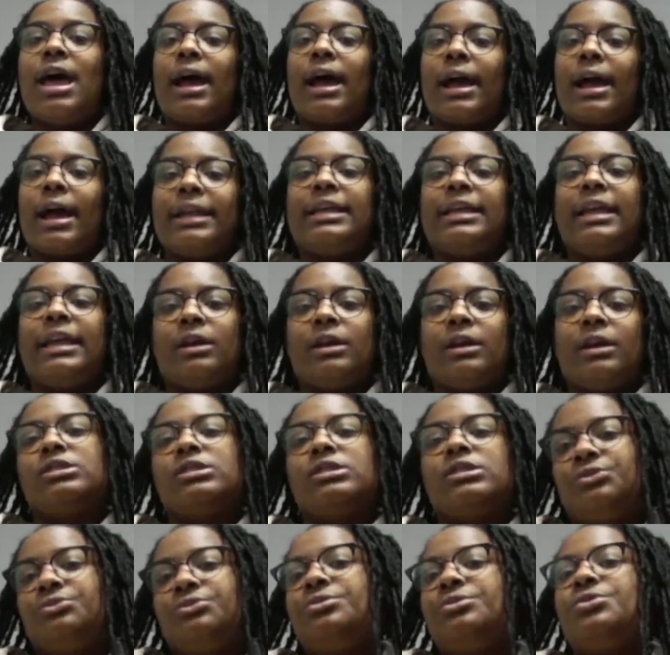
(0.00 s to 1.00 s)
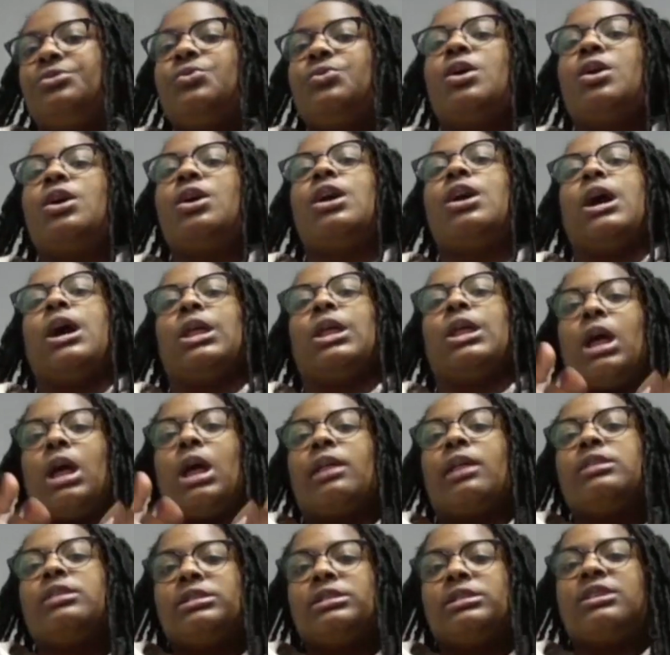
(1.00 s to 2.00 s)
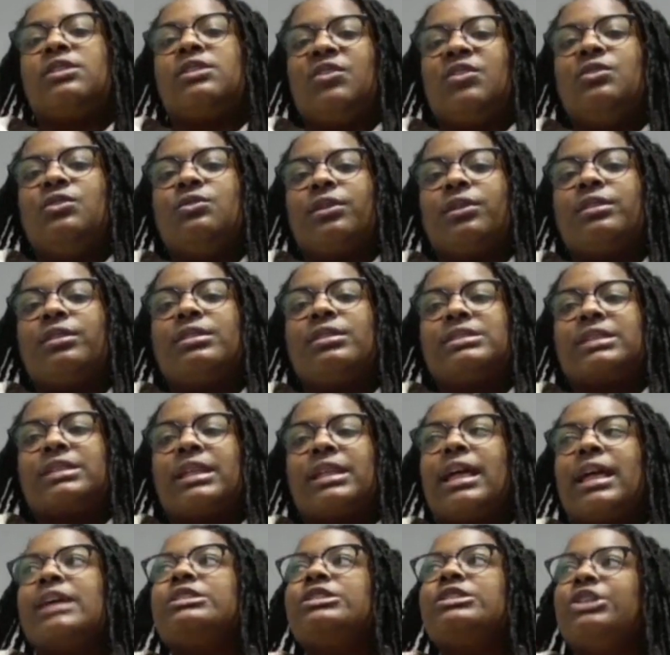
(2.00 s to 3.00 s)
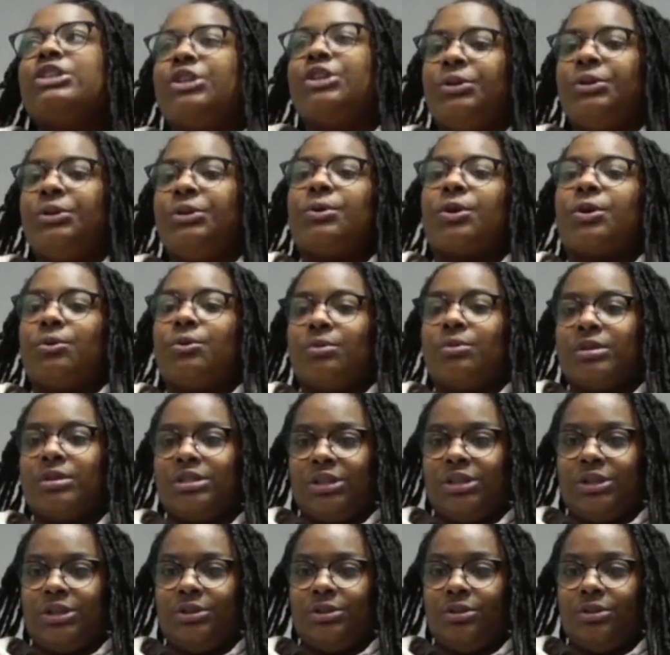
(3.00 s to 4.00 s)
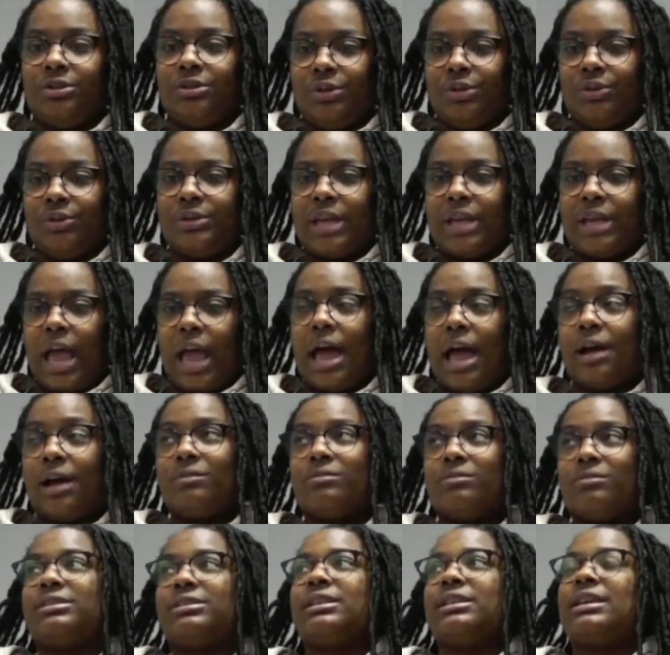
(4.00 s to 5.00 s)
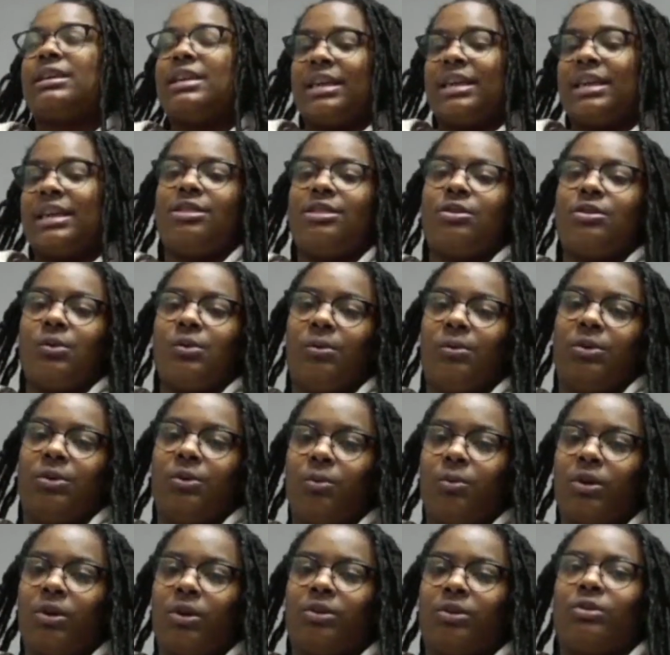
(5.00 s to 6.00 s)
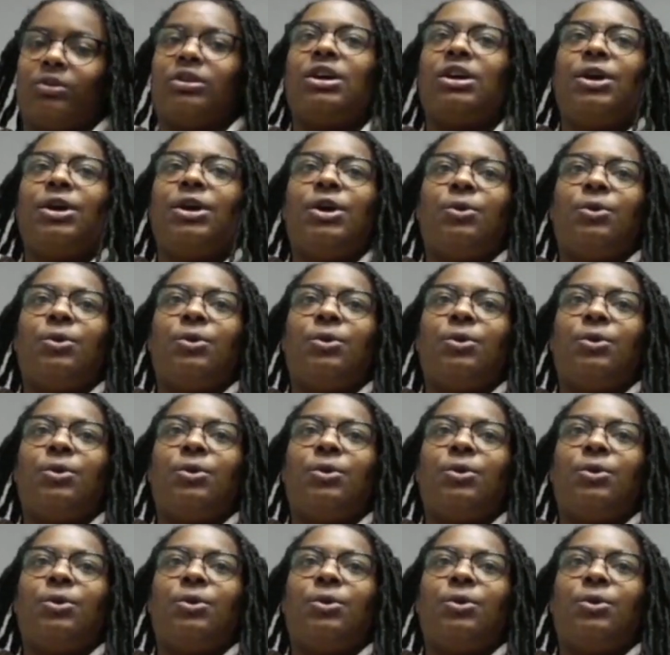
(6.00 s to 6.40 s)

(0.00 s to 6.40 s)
I can guarantee you a lot of the stuff you learn in this class, you are going to use out in the real world,